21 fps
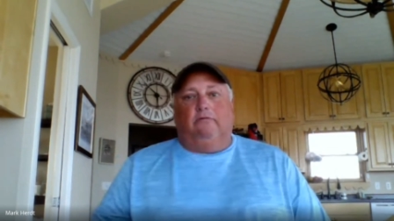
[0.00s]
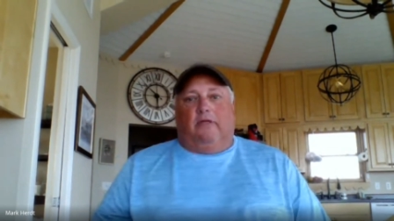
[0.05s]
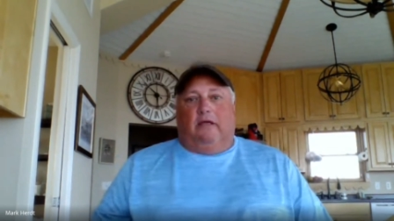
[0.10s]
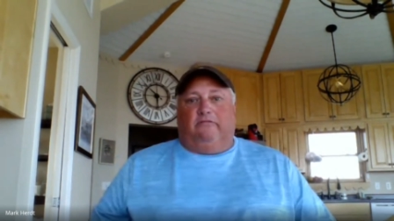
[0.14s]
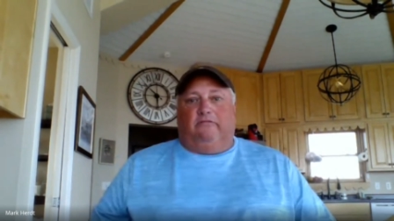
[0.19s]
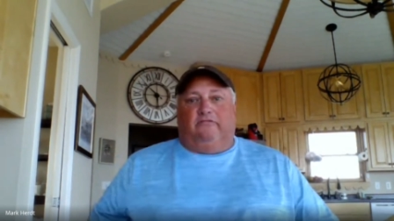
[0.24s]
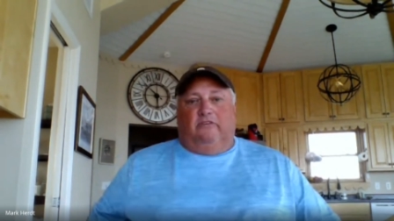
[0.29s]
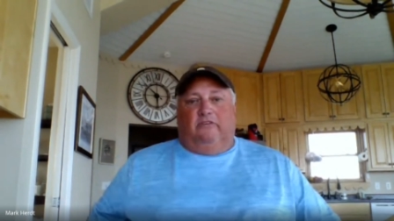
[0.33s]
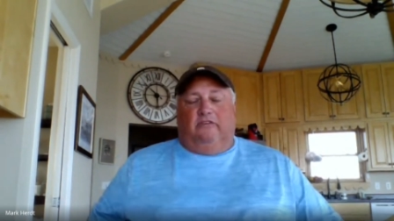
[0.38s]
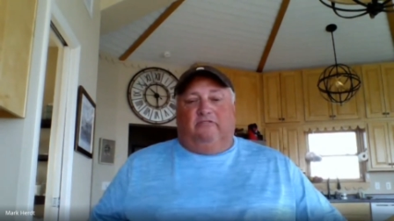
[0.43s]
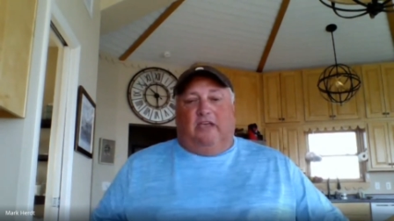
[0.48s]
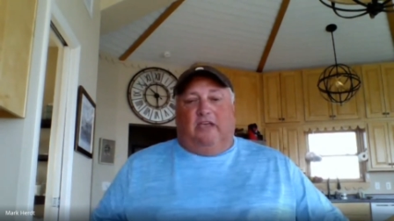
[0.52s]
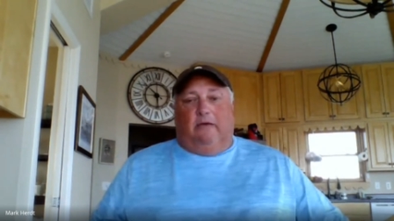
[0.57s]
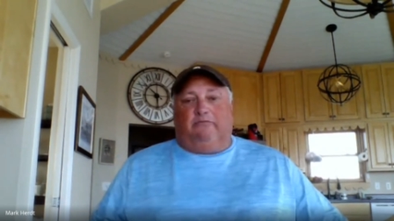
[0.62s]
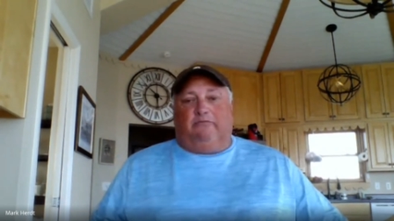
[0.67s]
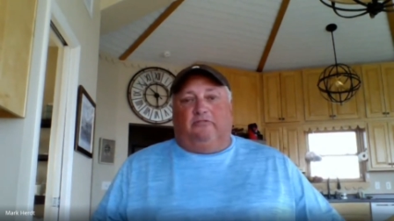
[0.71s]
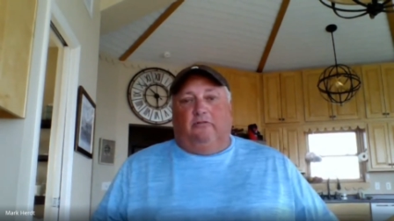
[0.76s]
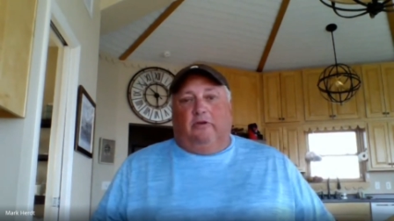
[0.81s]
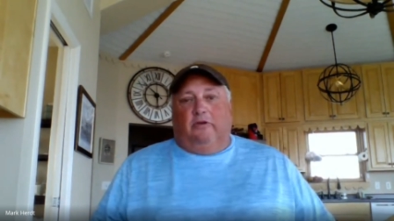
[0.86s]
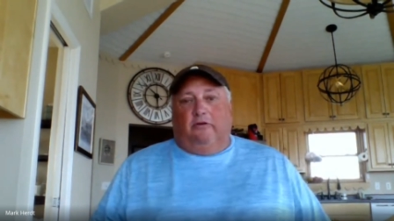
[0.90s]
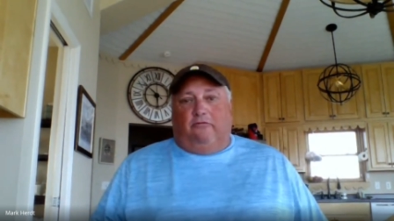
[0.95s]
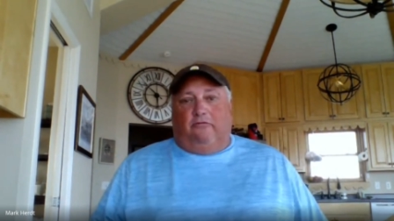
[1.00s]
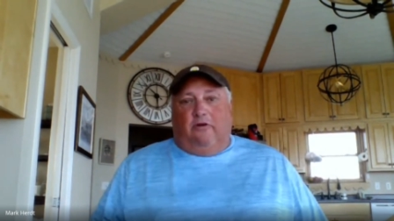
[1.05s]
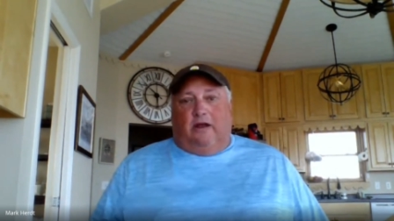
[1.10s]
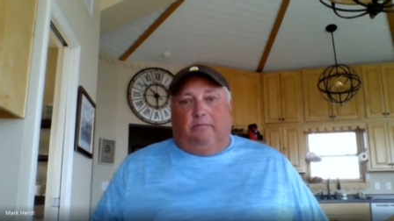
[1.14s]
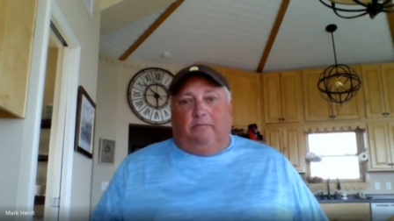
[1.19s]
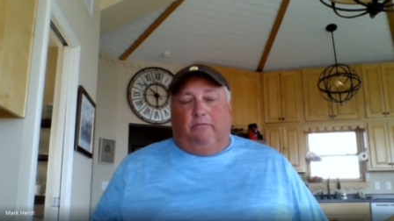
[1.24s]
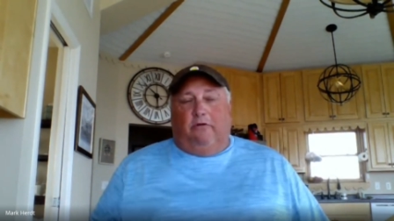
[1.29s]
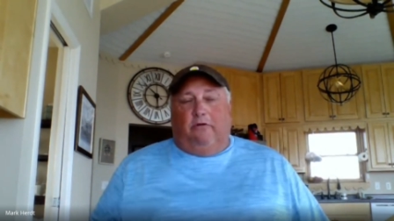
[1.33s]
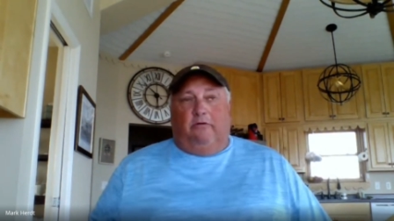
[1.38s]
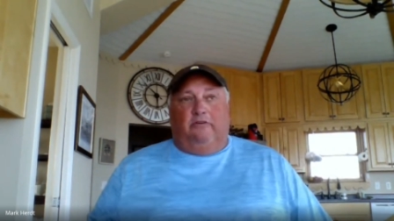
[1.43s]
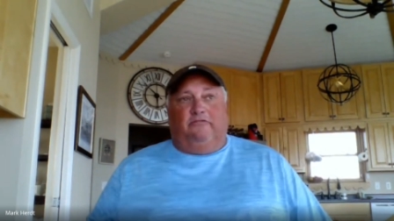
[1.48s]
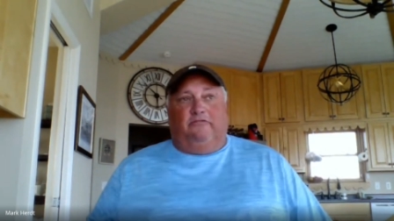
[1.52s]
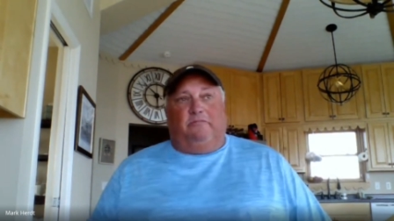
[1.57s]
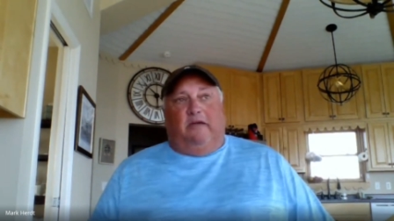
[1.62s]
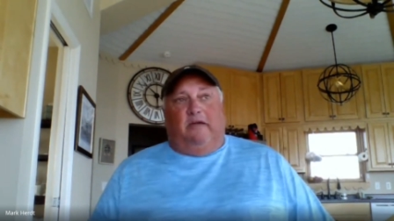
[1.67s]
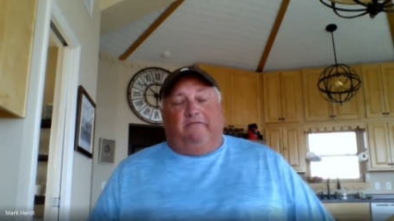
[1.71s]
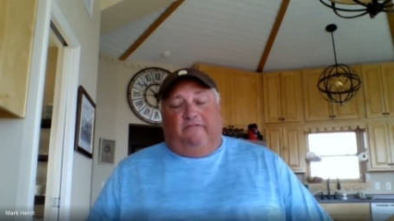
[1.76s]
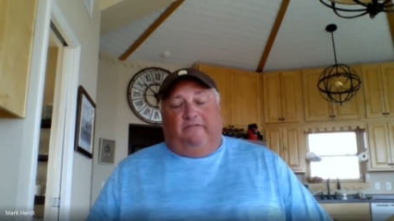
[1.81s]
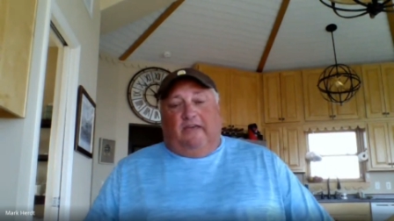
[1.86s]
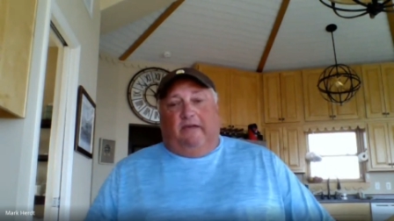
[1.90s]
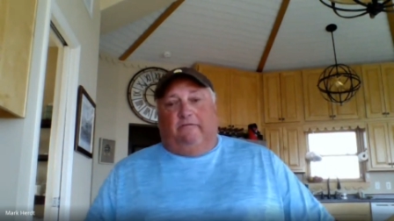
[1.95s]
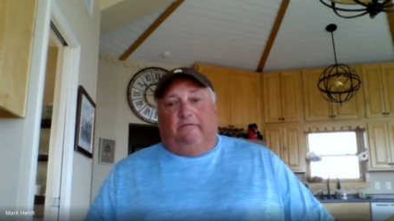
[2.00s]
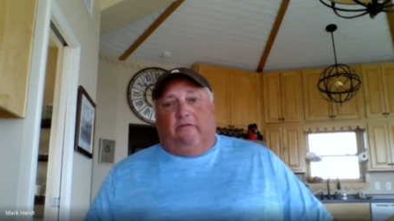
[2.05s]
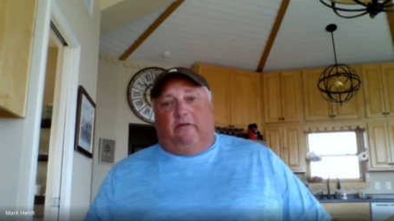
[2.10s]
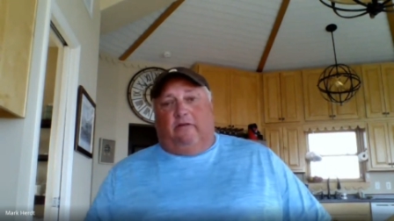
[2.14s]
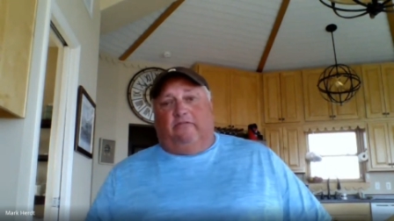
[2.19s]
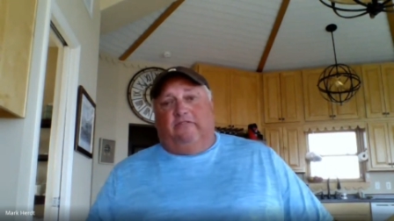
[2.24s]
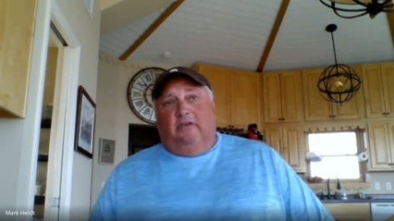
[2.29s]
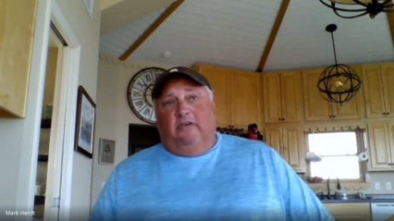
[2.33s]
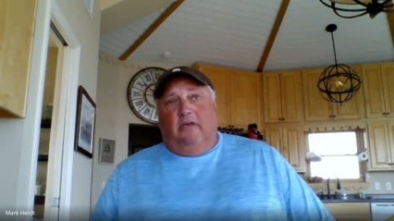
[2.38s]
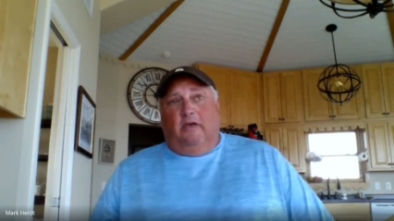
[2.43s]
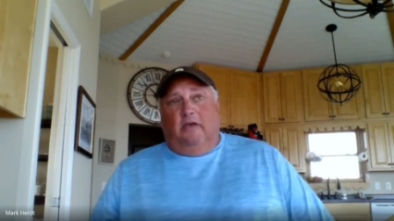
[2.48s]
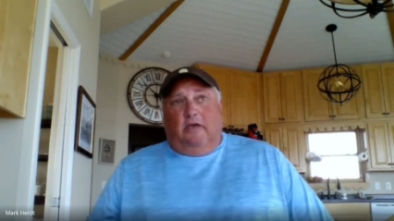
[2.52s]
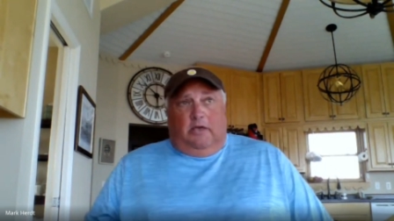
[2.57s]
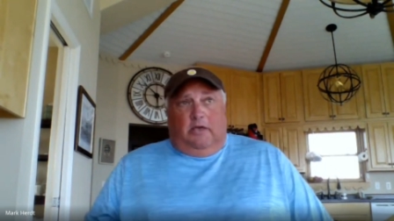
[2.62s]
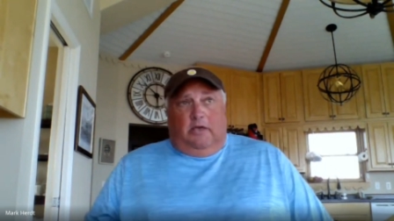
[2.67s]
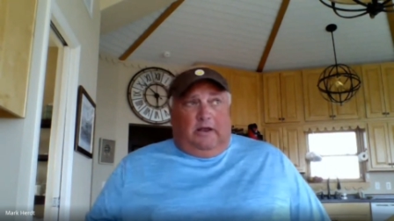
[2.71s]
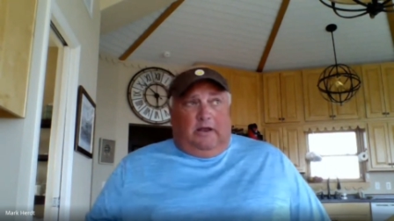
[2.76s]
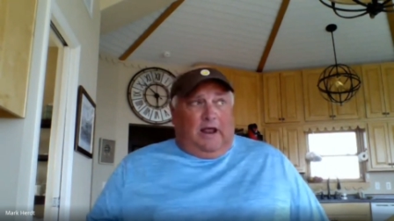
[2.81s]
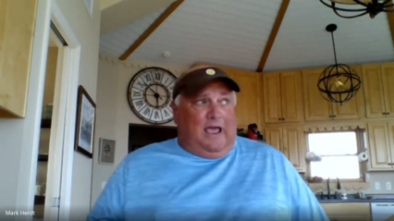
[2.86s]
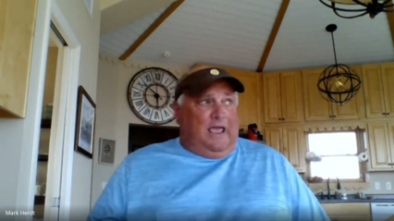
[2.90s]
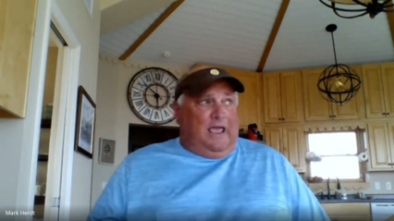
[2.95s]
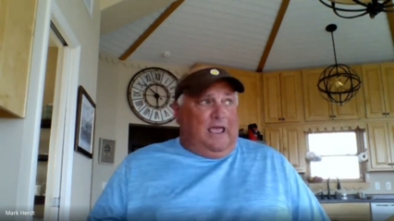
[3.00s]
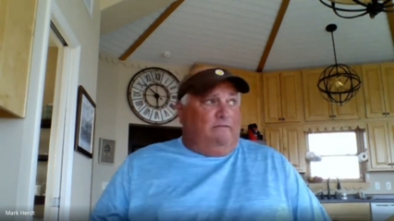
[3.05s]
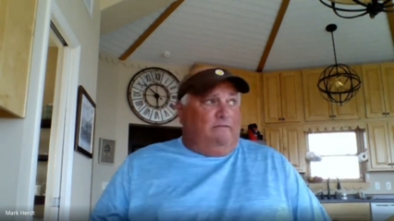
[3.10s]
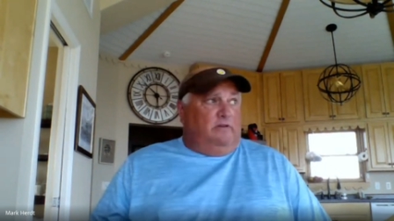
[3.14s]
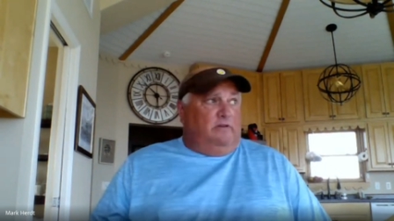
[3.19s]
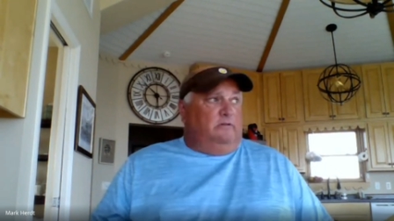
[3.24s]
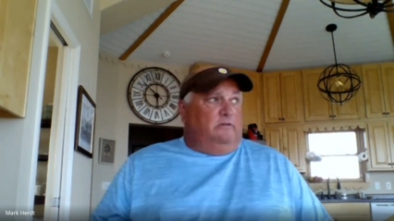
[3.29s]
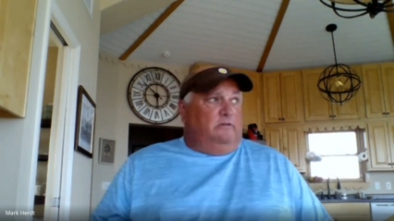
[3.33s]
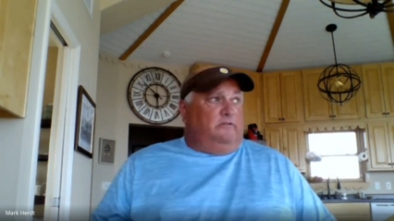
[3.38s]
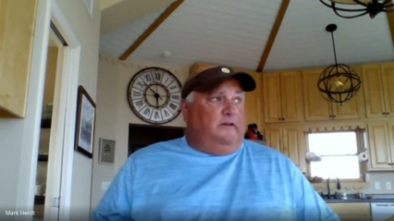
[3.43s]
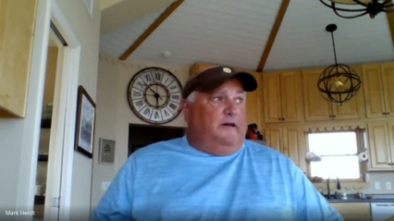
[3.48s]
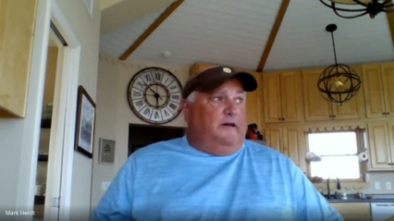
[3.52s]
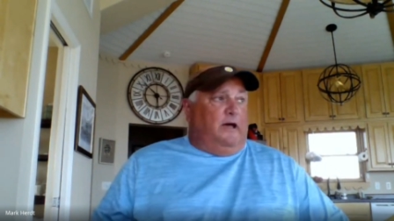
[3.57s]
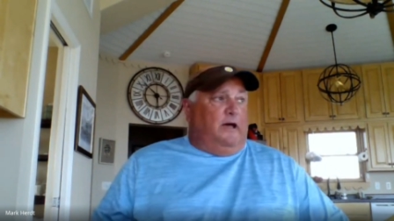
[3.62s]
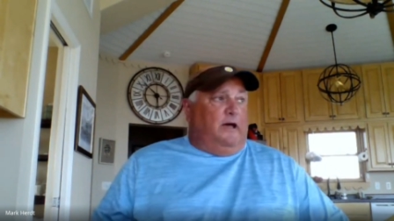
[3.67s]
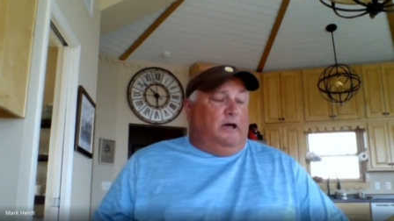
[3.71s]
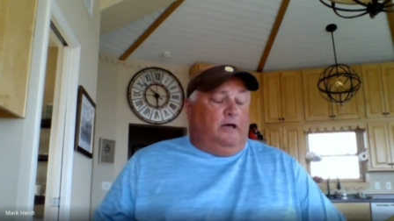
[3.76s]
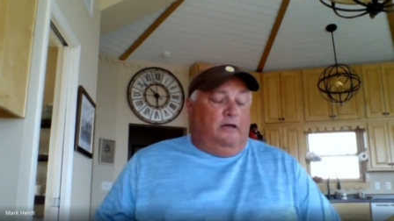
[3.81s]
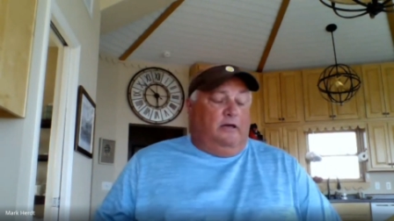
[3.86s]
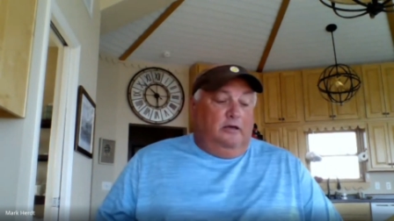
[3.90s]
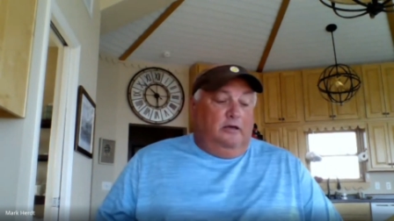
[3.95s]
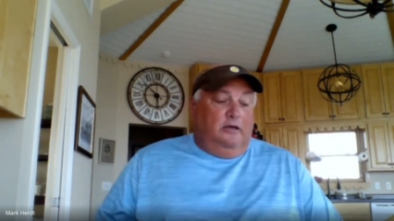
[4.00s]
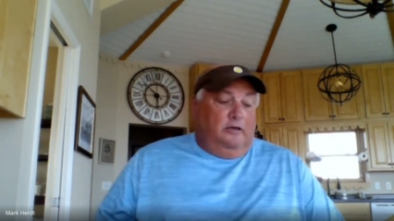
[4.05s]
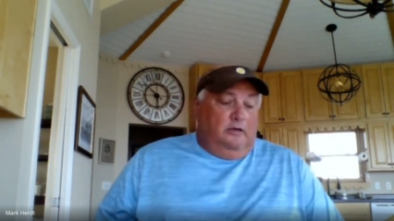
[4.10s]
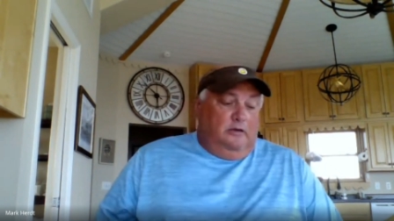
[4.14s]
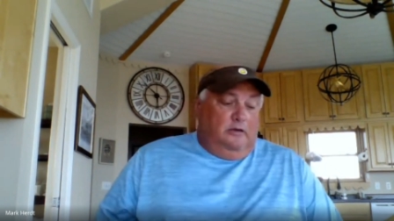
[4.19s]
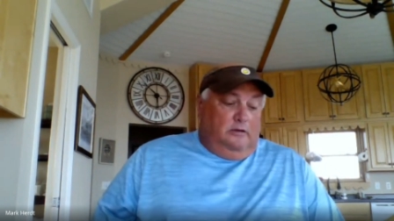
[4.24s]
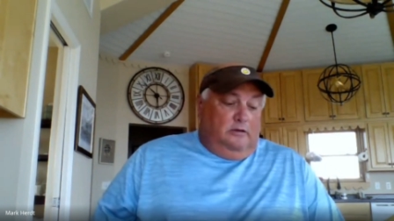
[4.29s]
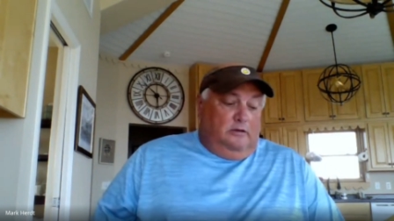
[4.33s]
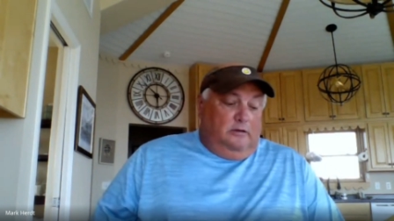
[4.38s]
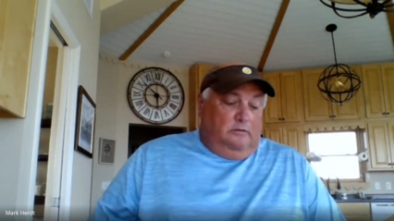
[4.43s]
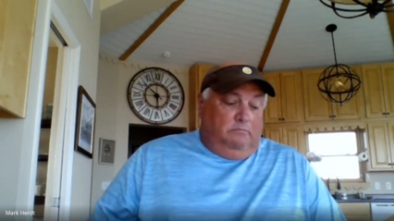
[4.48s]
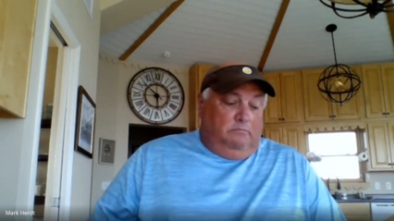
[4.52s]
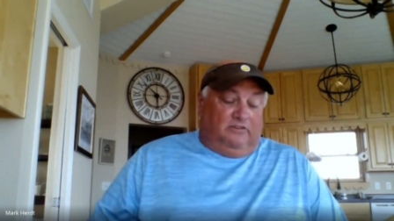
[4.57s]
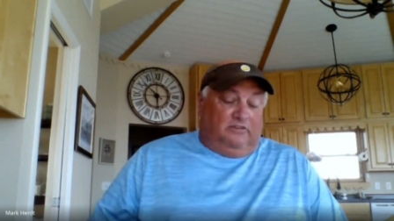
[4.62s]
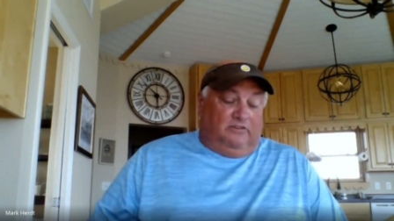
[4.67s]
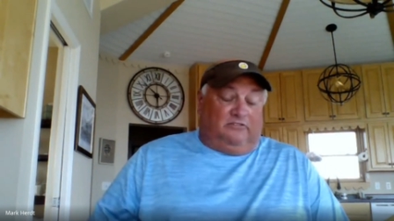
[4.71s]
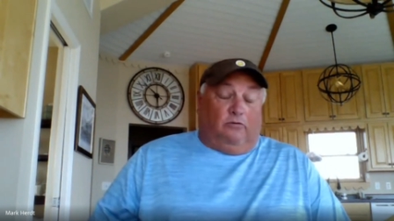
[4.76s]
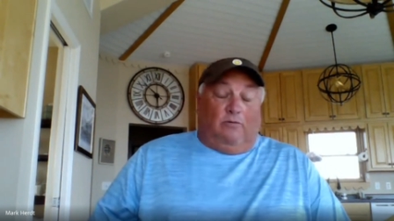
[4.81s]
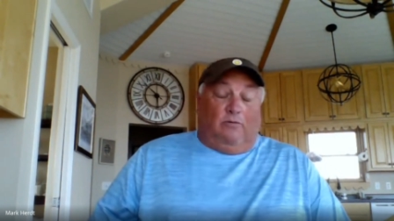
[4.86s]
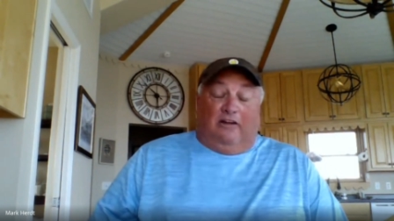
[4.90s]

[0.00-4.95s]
That's he's absolutely incredible. He's my favorite, and I haven't uh, Mr.